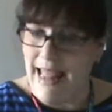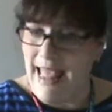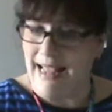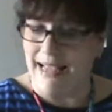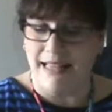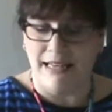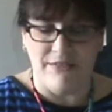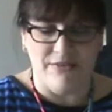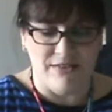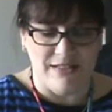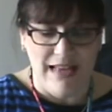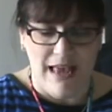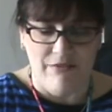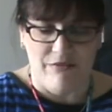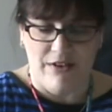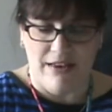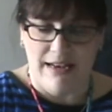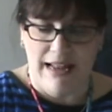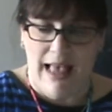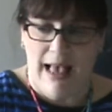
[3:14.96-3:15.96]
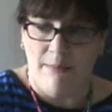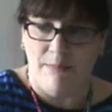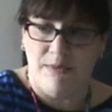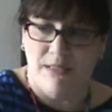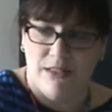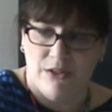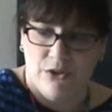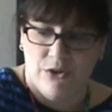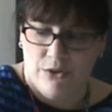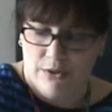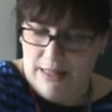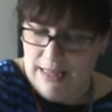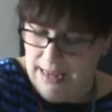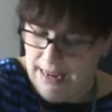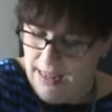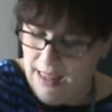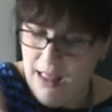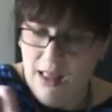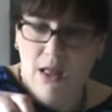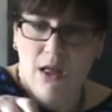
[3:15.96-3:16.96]
-7,
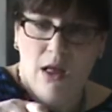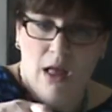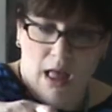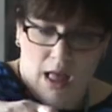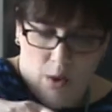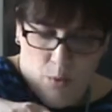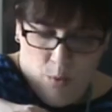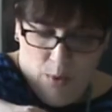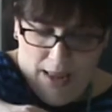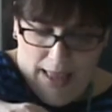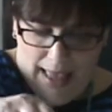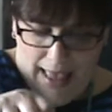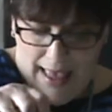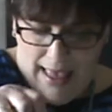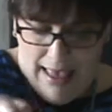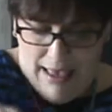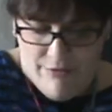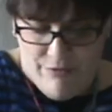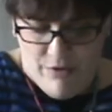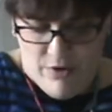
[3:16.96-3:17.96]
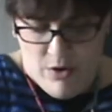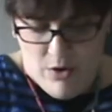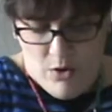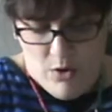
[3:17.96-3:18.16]
absolutely. We have